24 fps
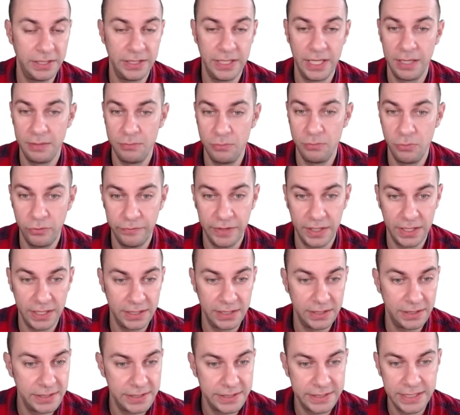They're moving
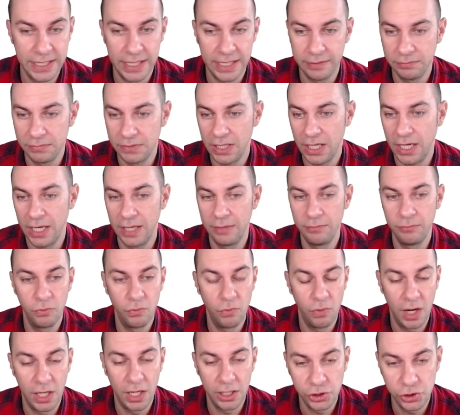at the same time.
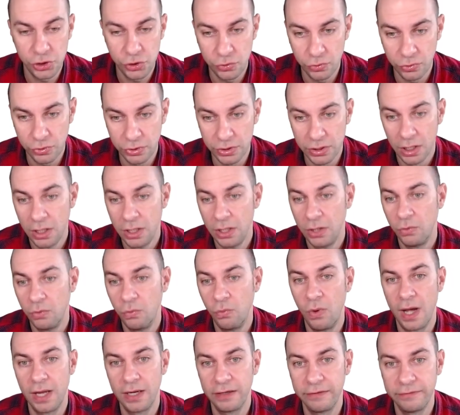Why should
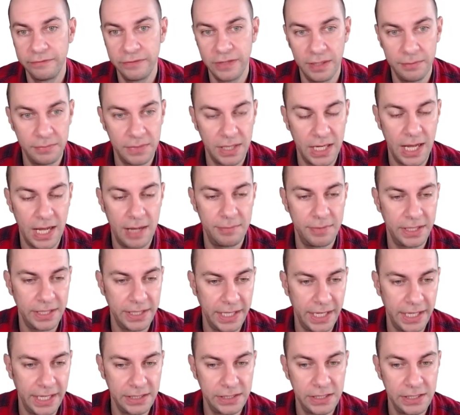one of them come
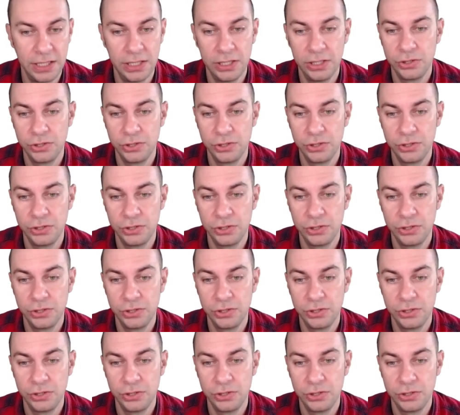ahead?